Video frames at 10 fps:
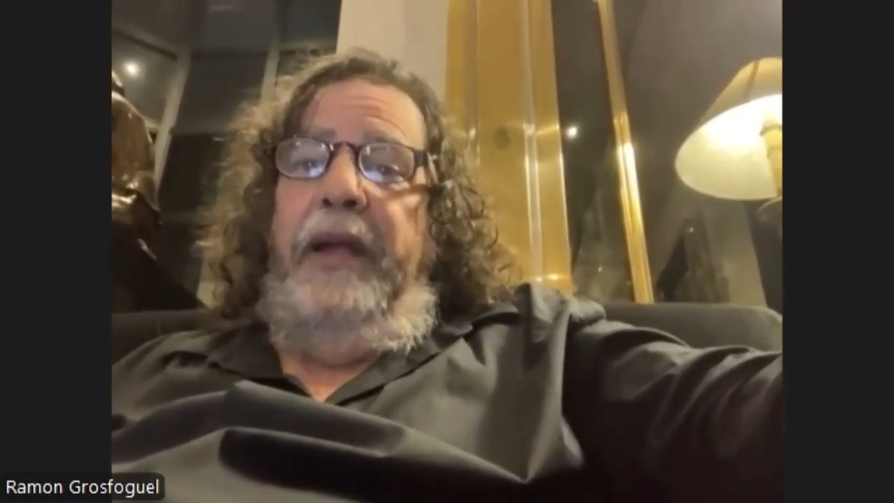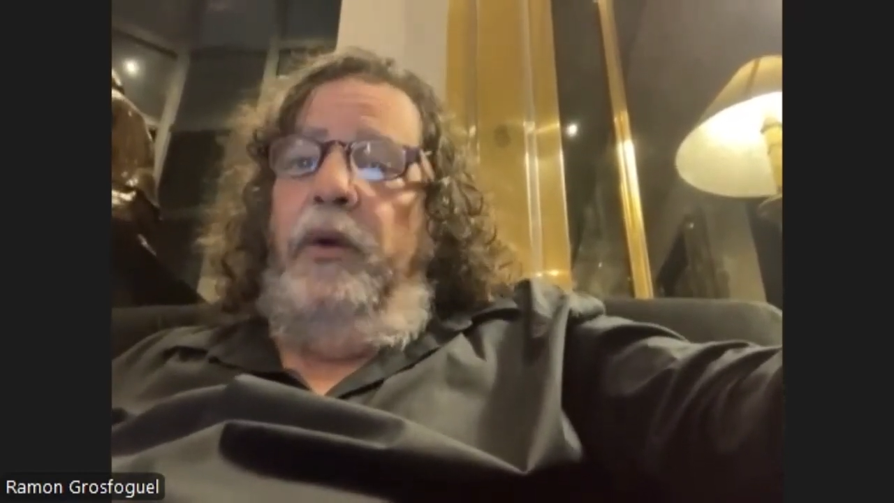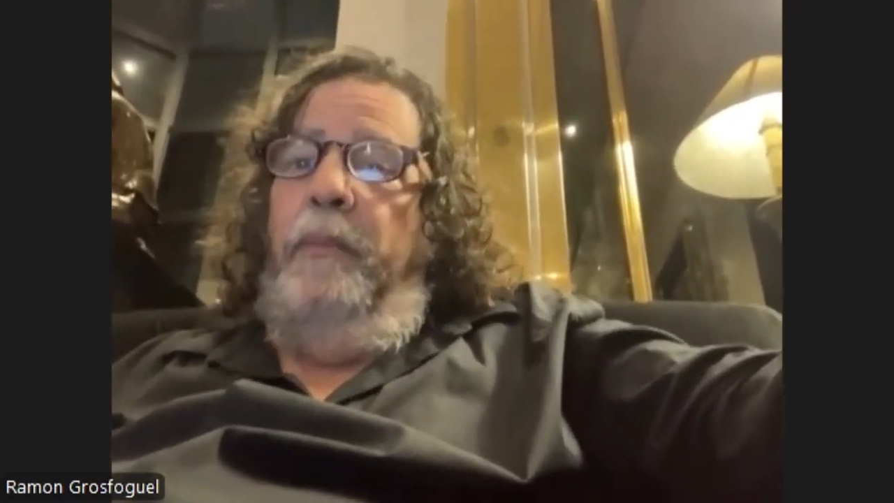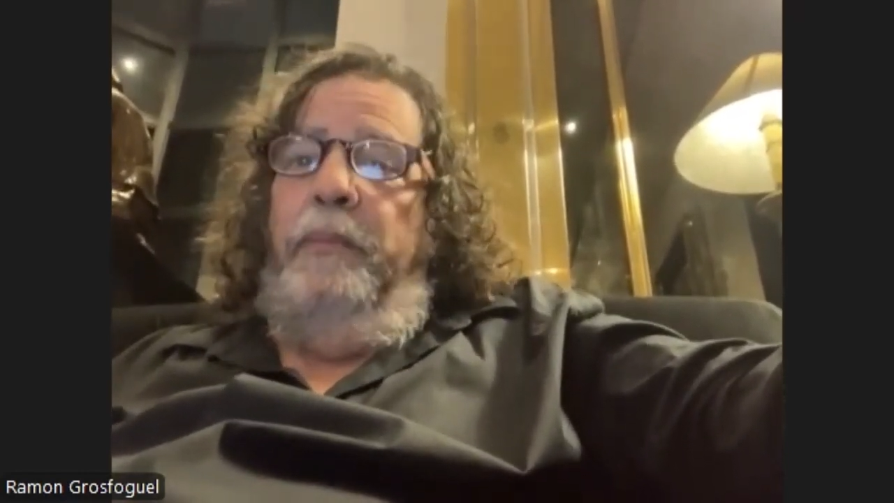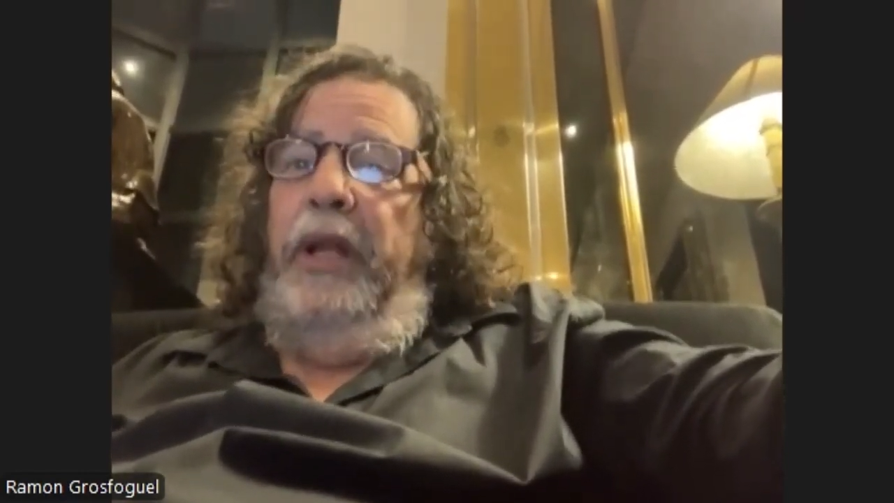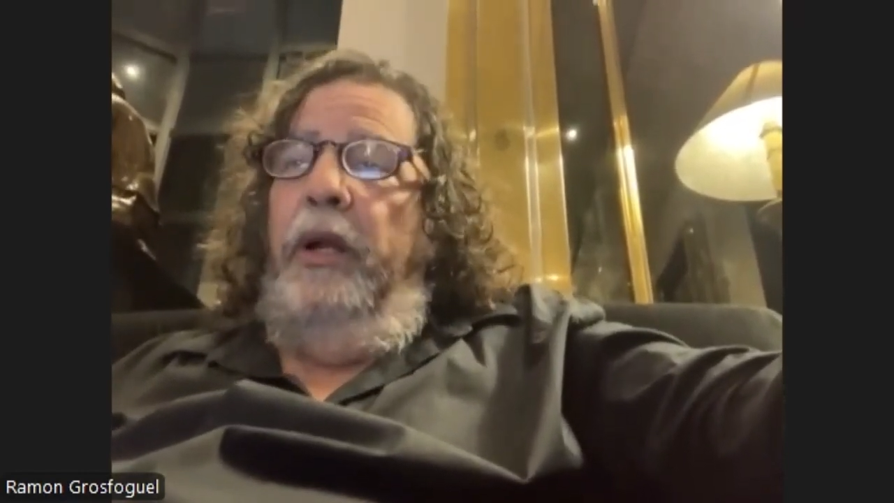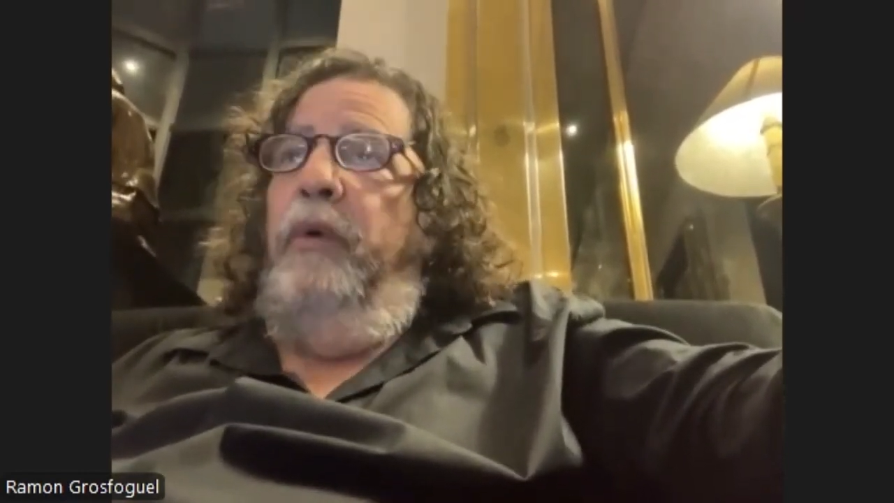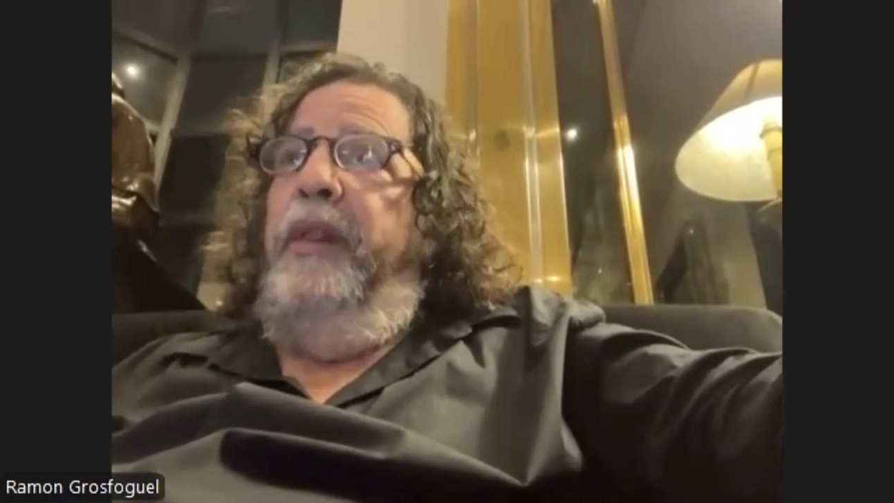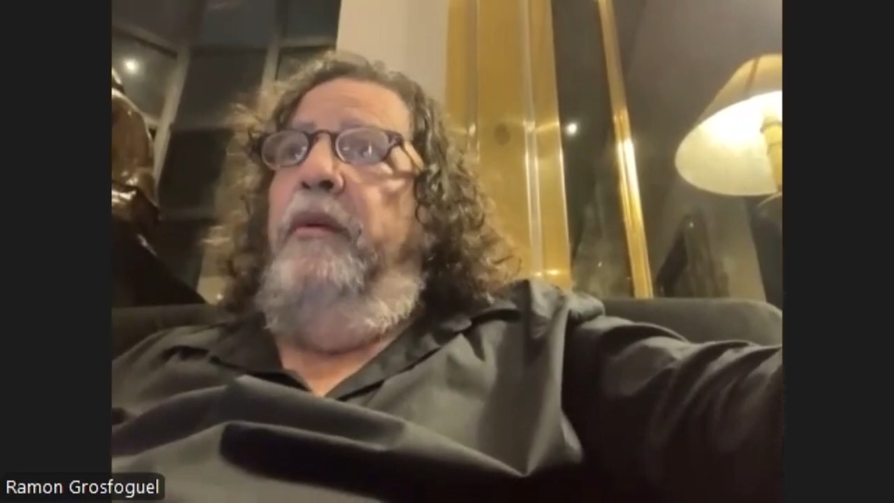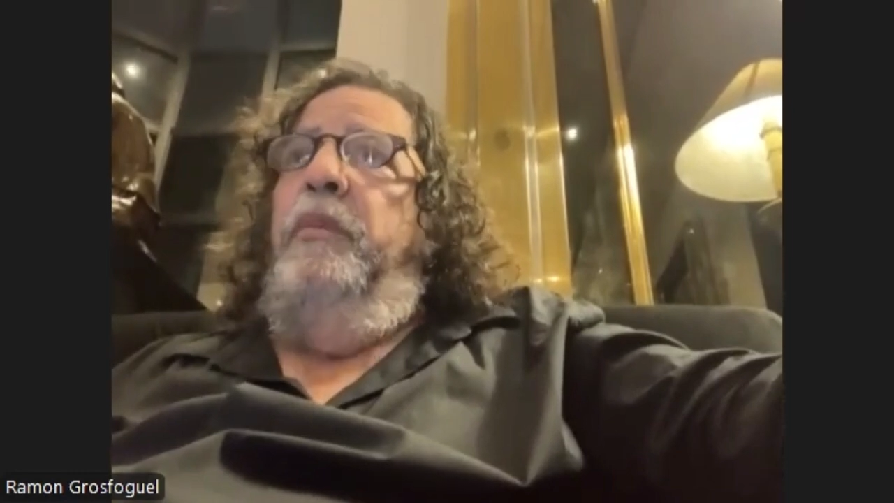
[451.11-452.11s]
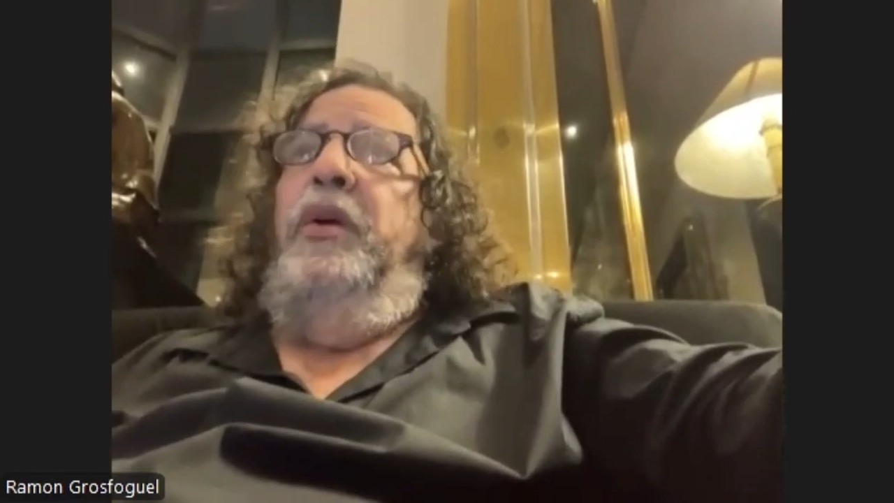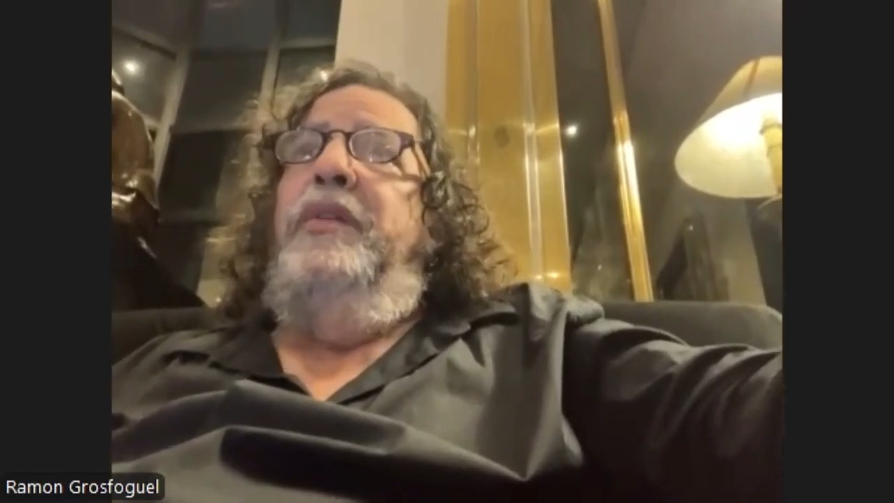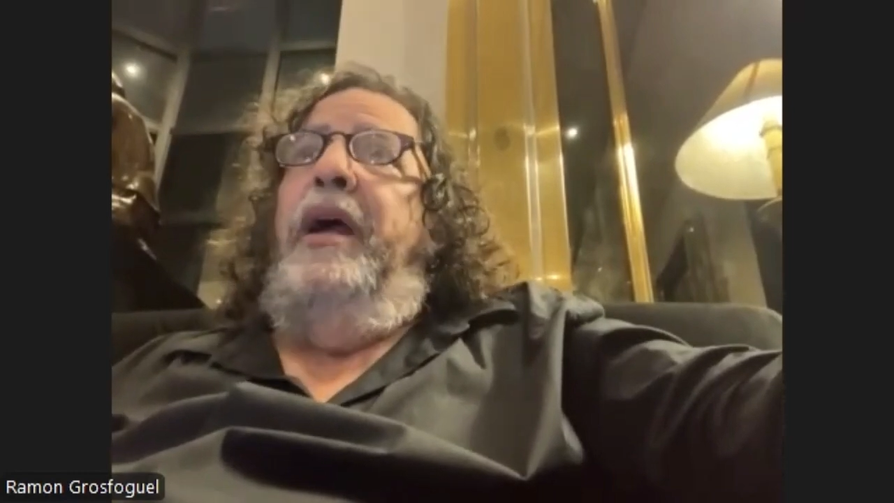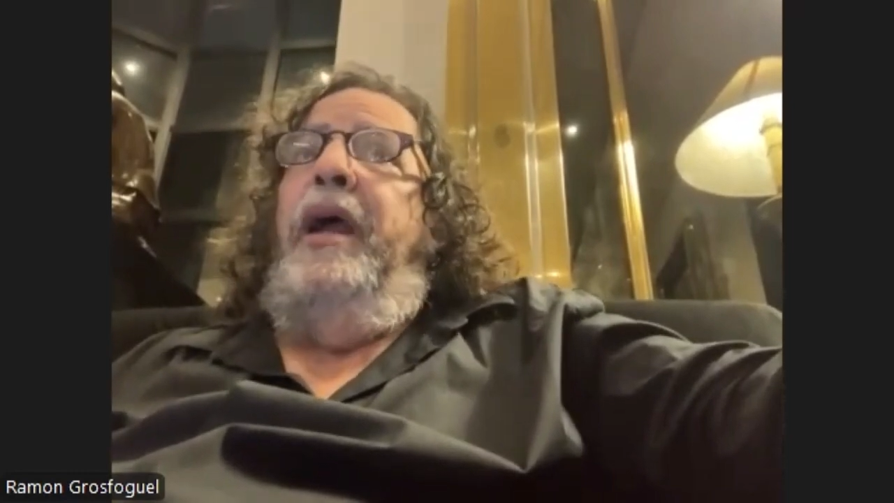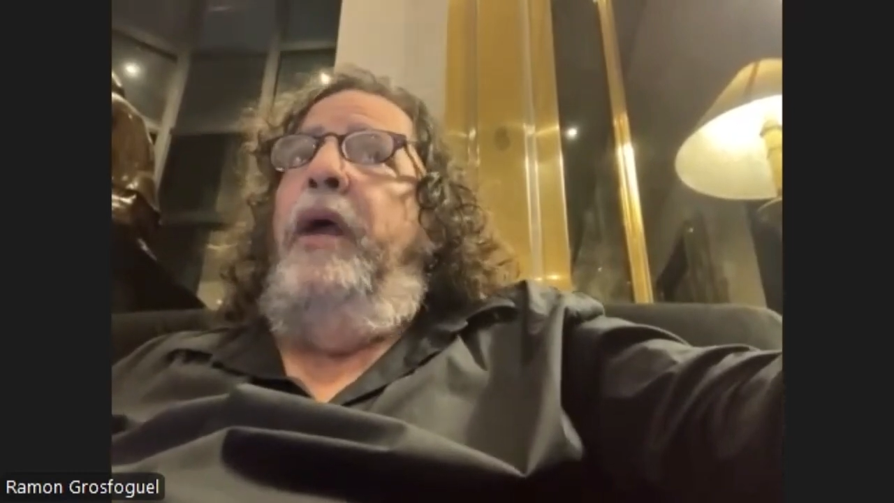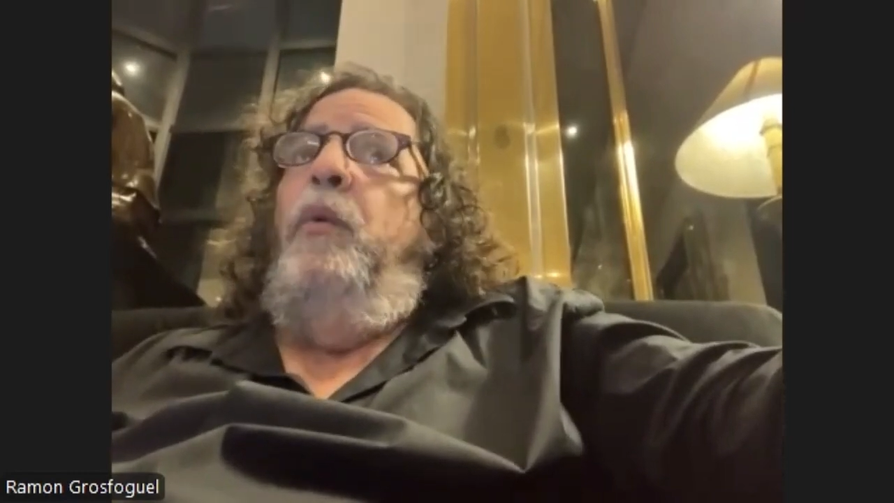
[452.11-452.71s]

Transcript: completely with him because I